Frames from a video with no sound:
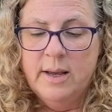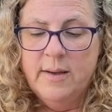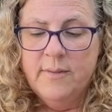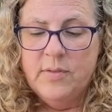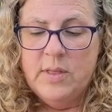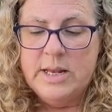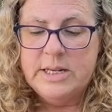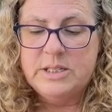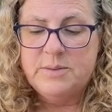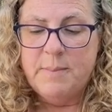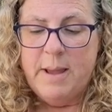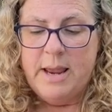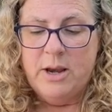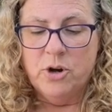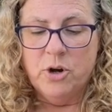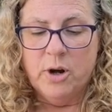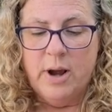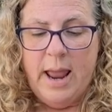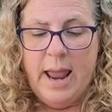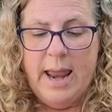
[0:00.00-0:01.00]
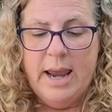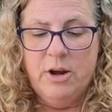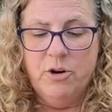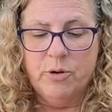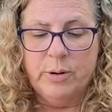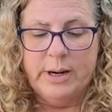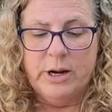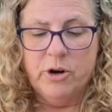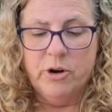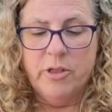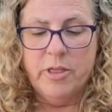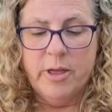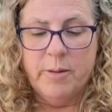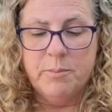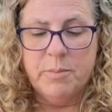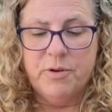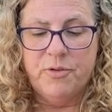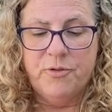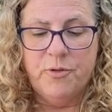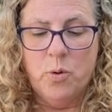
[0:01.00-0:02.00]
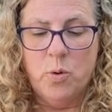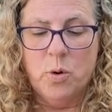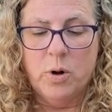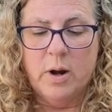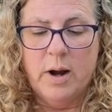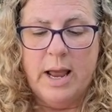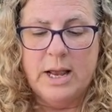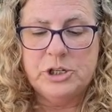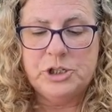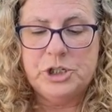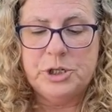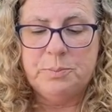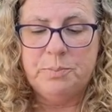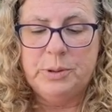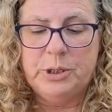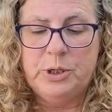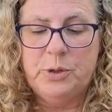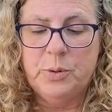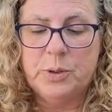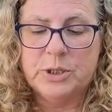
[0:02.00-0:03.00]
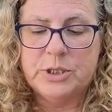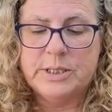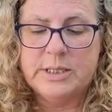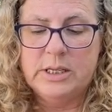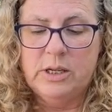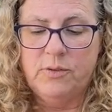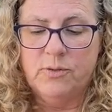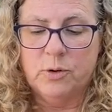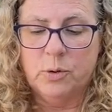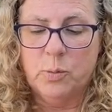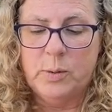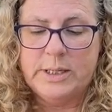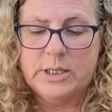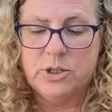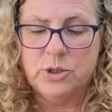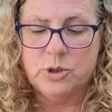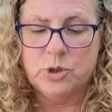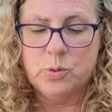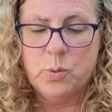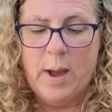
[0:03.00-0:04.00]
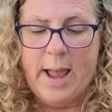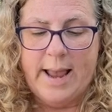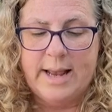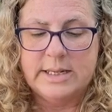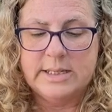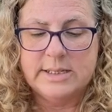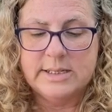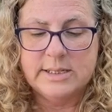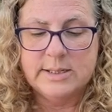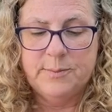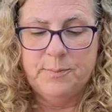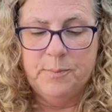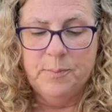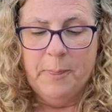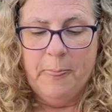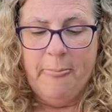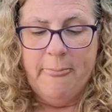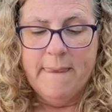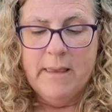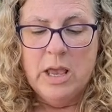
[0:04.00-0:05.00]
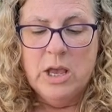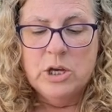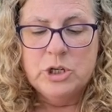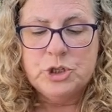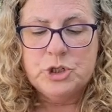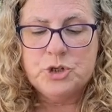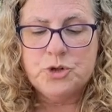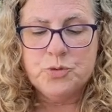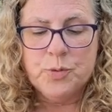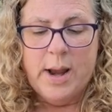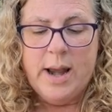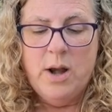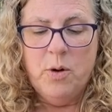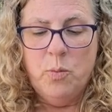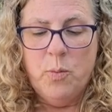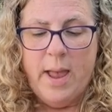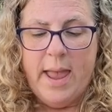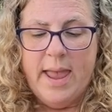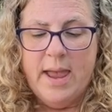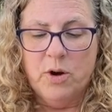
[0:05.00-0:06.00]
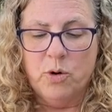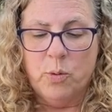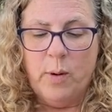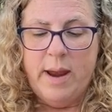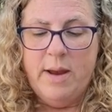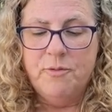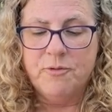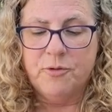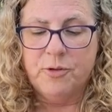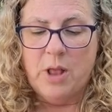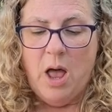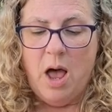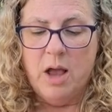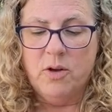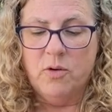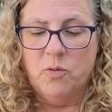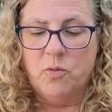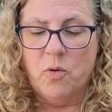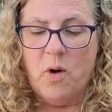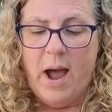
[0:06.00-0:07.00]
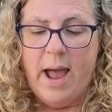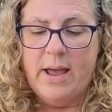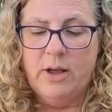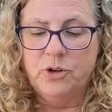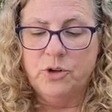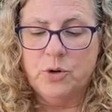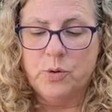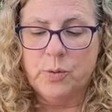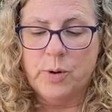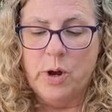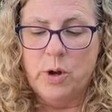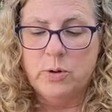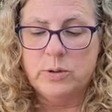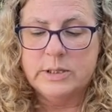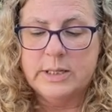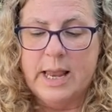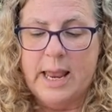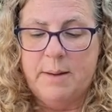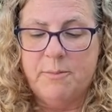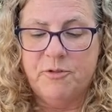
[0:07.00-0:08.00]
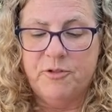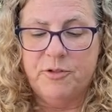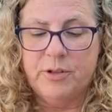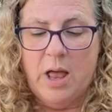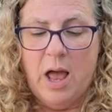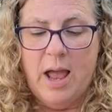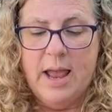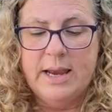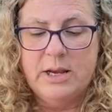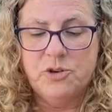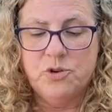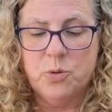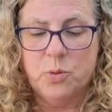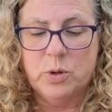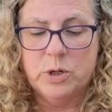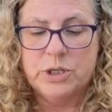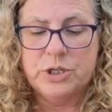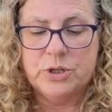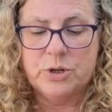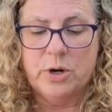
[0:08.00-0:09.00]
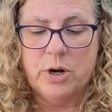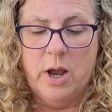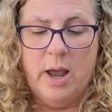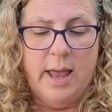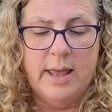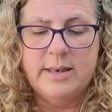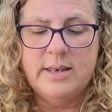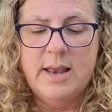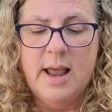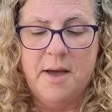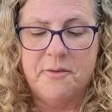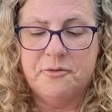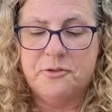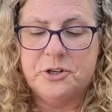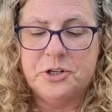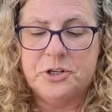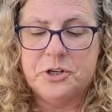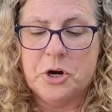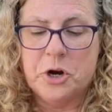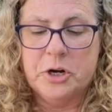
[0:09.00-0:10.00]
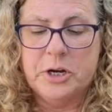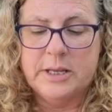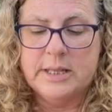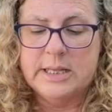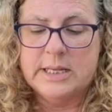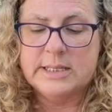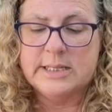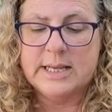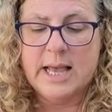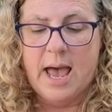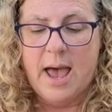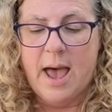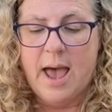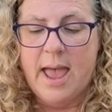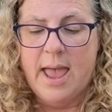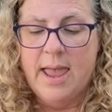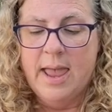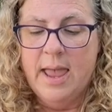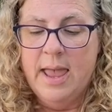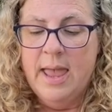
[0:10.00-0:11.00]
This made her angrier than before, and she blew her silver whistle twice. Straight away, a great flock of wild crows came flying towards her, enough to darken the sky.